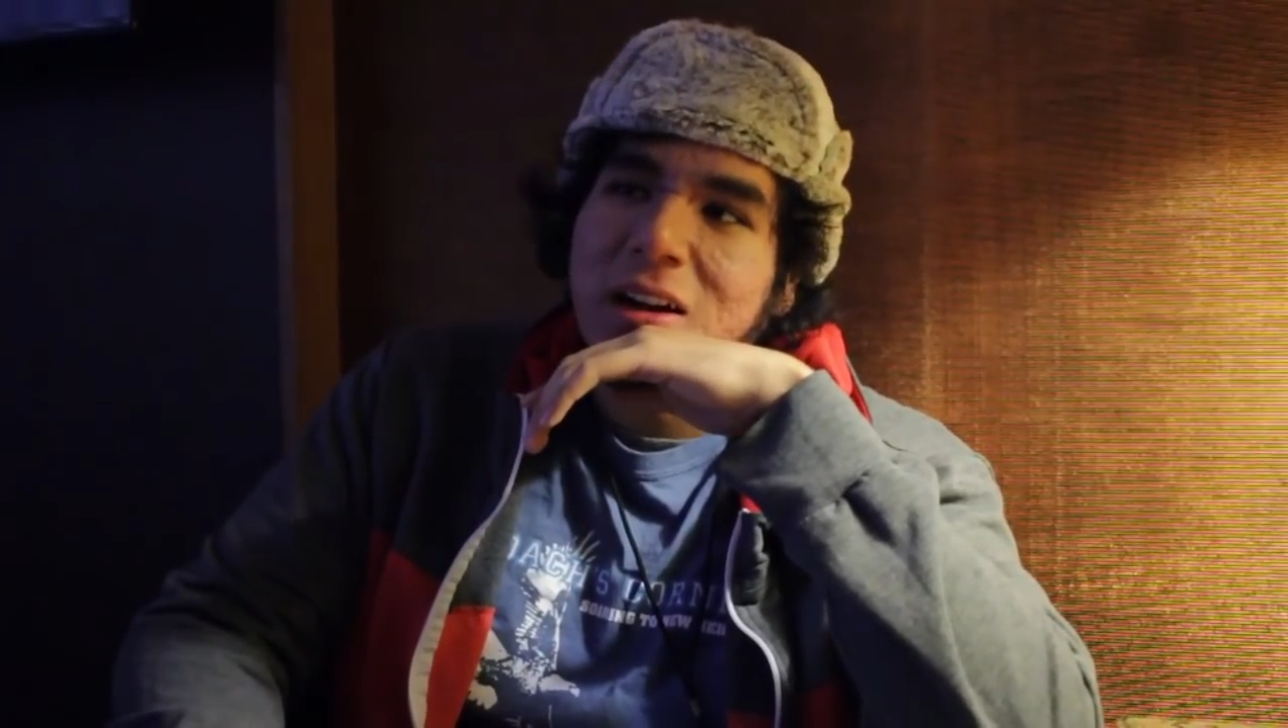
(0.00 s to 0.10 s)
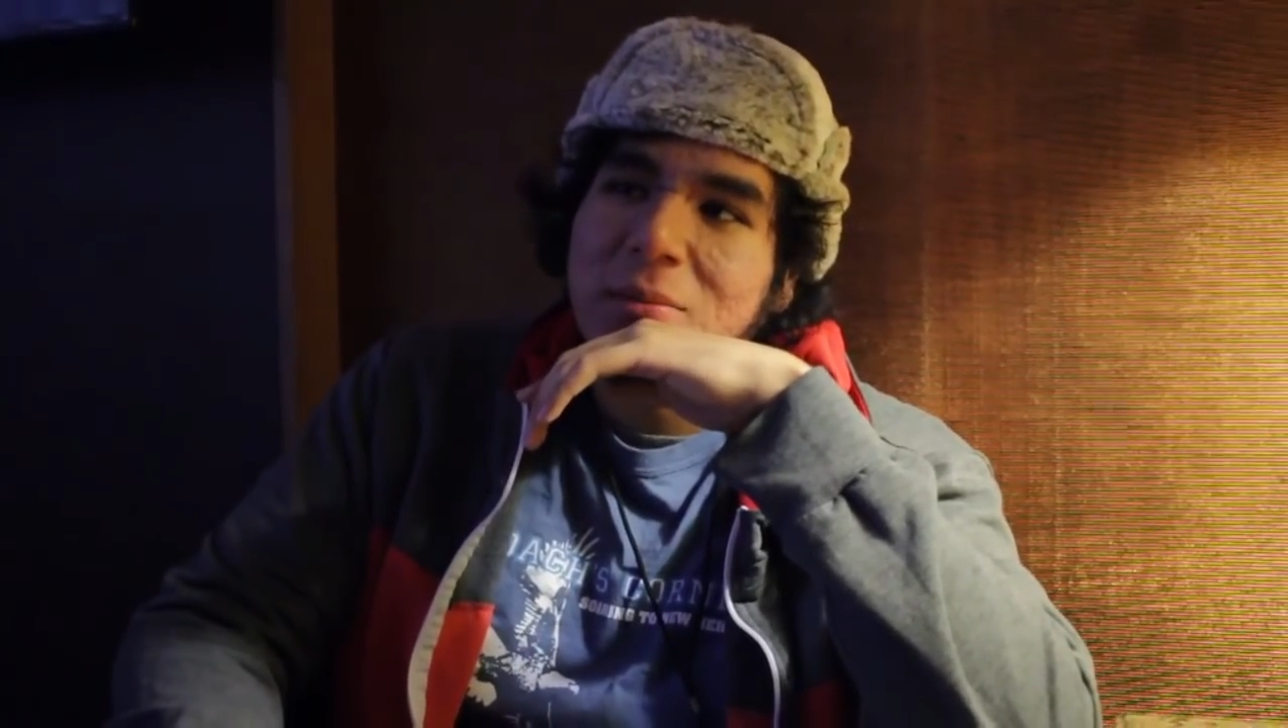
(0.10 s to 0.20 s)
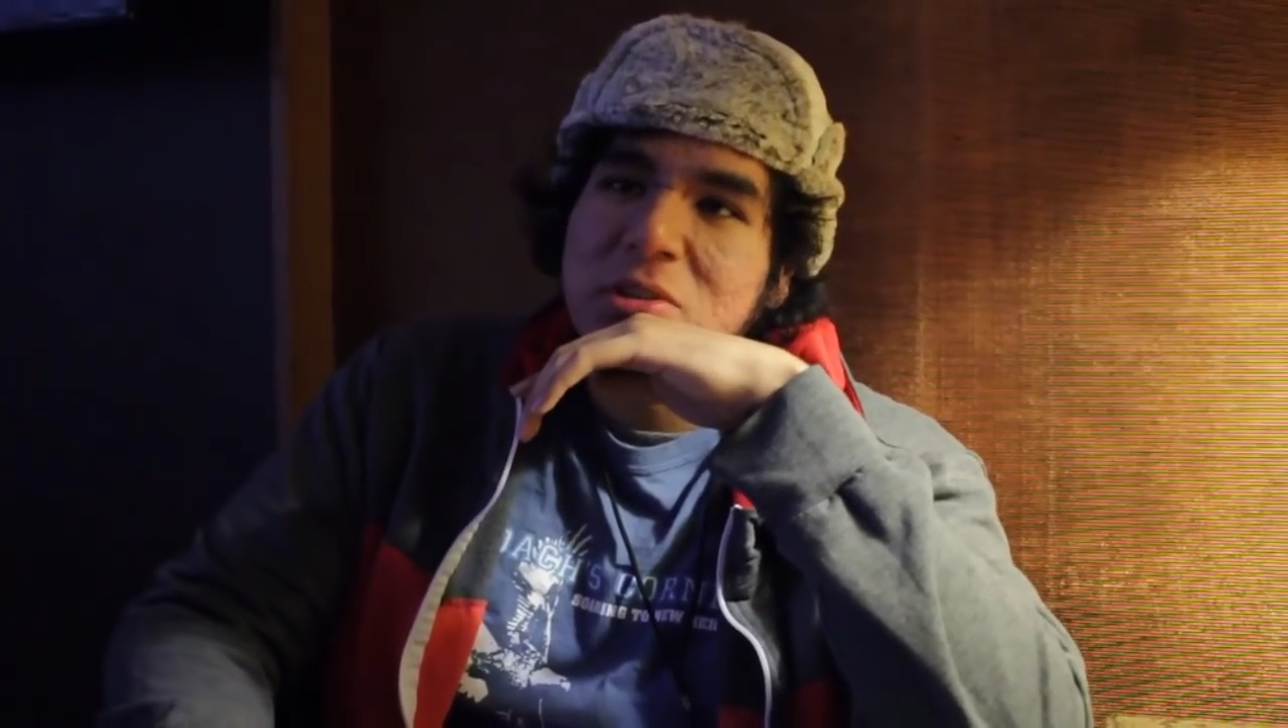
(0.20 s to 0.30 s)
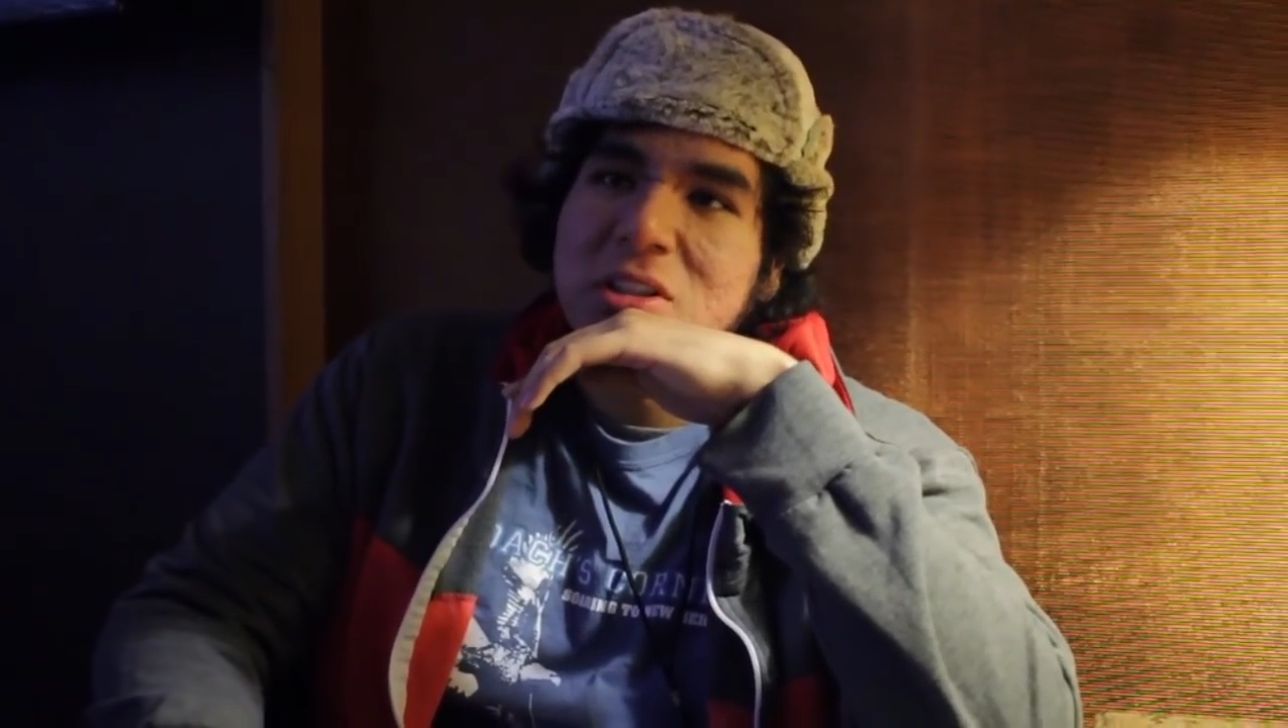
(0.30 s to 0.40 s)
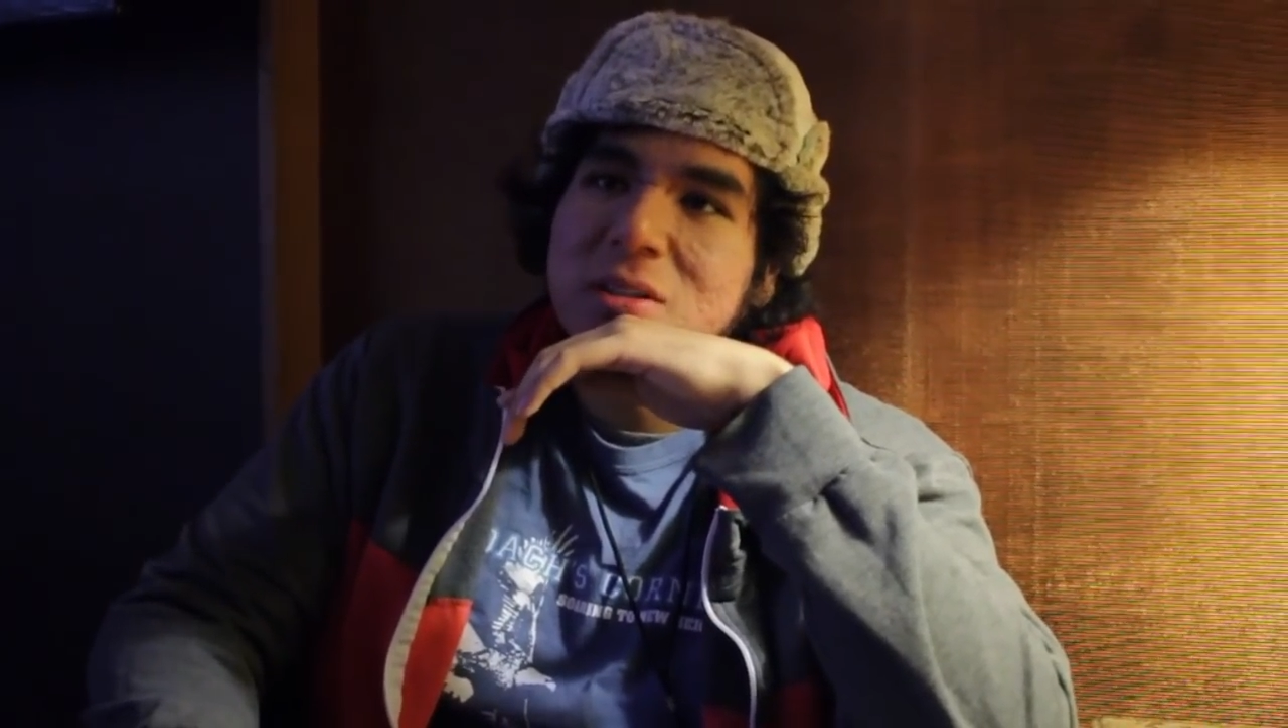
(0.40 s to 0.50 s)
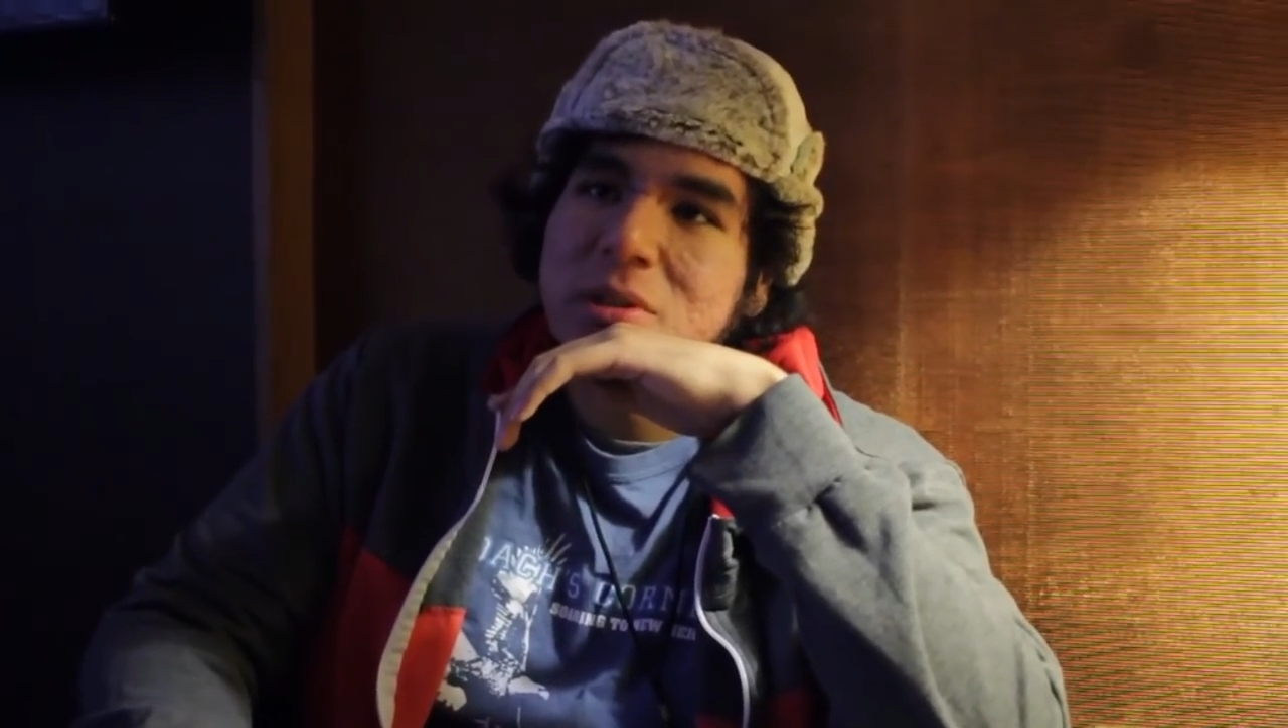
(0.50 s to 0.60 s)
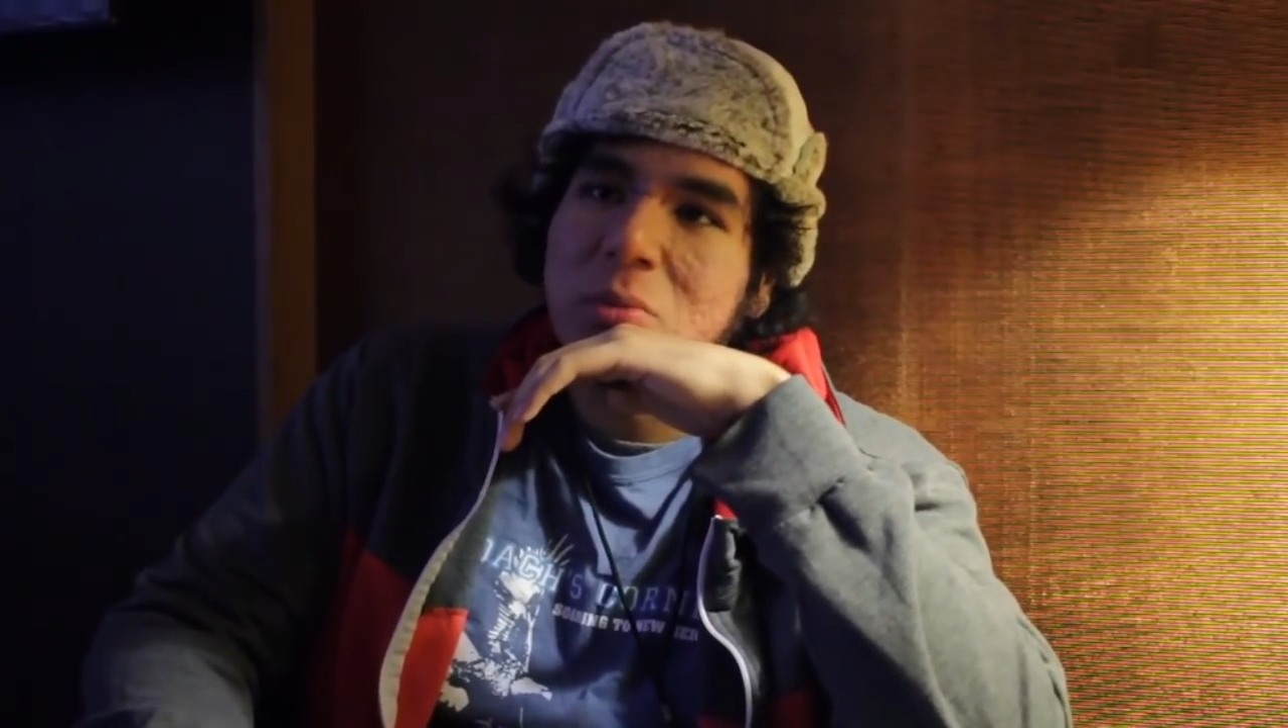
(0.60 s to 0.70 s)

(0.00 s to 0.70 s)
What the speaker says: I'm just going to be